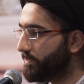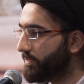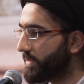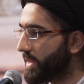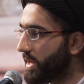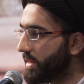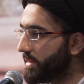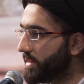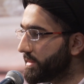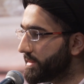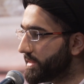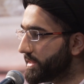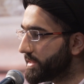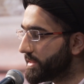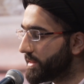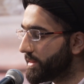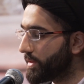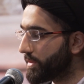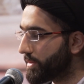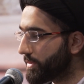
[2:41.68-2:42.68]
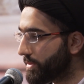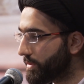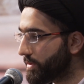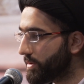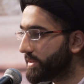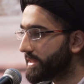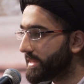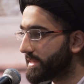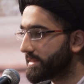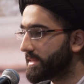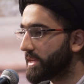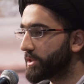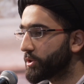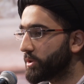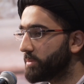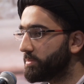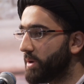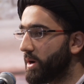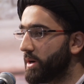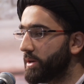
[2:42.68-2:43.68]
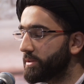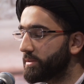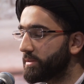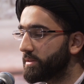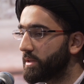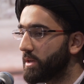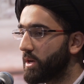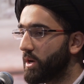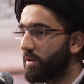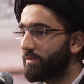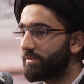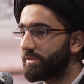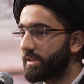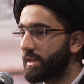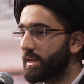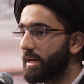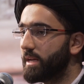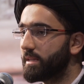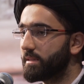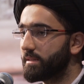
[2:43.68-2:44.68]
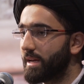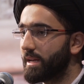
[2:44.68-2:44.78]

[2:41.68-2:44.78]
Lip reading: This is the third essential part of salat,